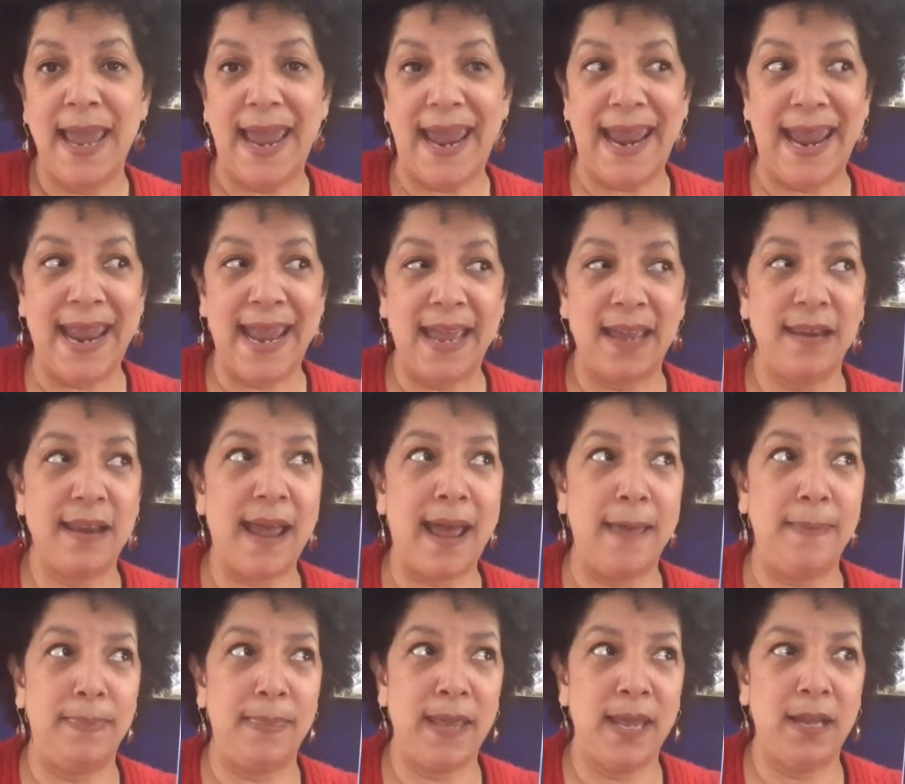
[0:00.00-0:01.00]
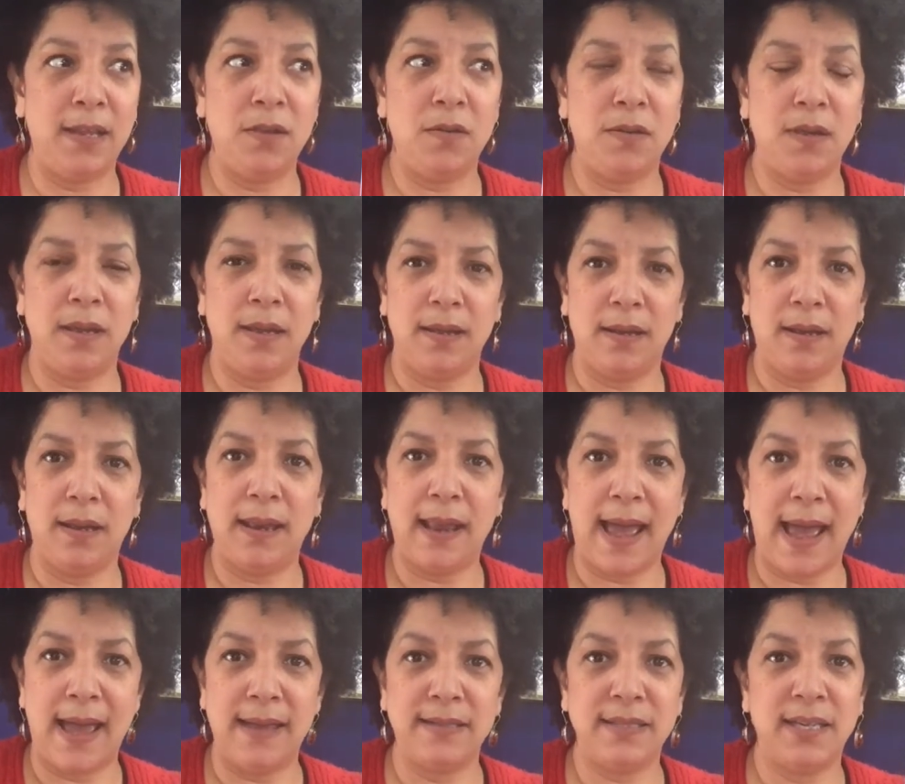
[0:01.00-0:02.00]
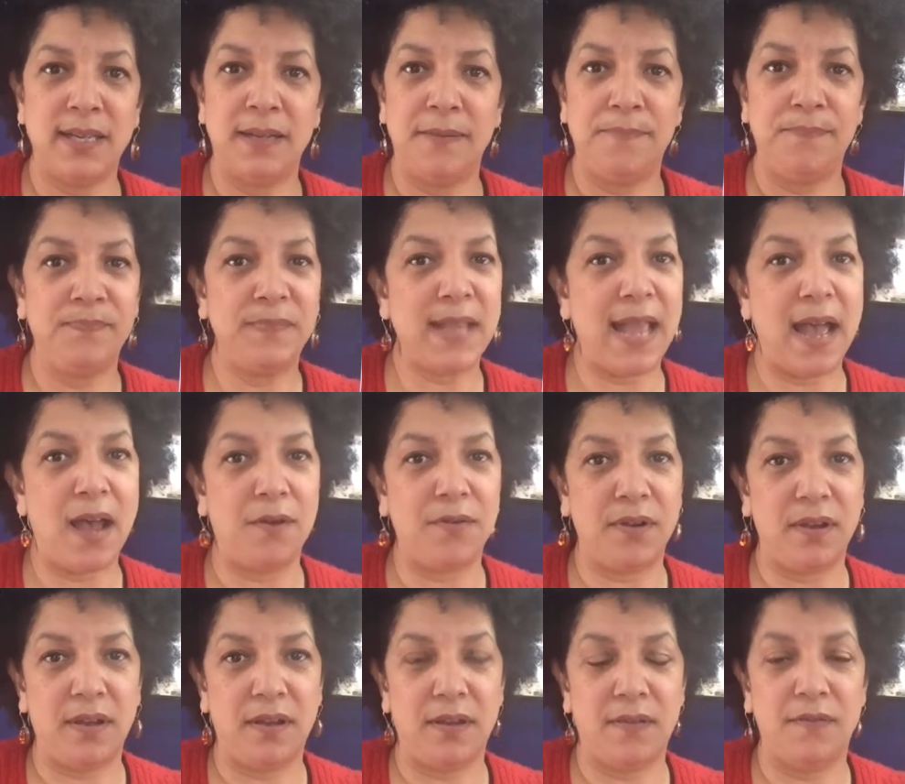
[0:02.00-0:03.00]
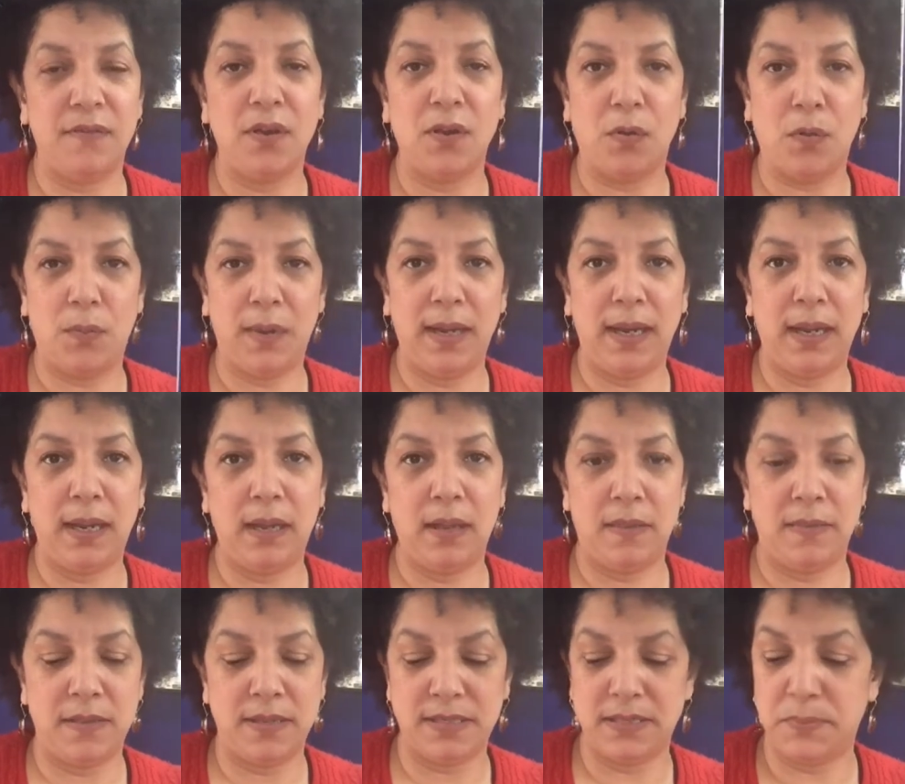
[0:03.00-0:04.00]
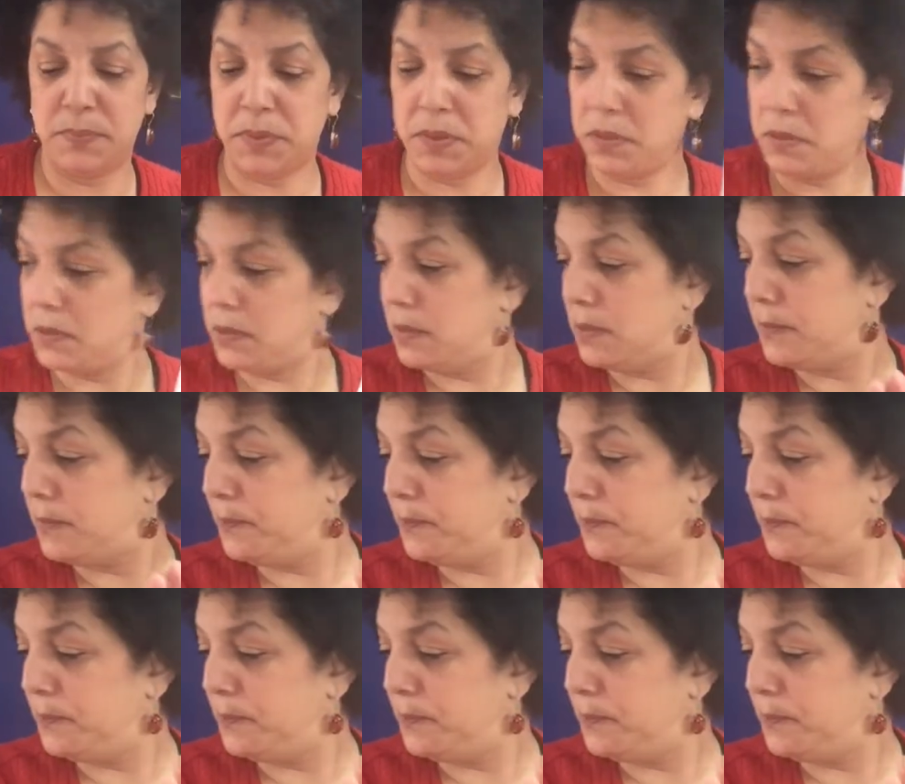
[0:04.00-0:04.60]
And I think you can get a lot out of reading this book.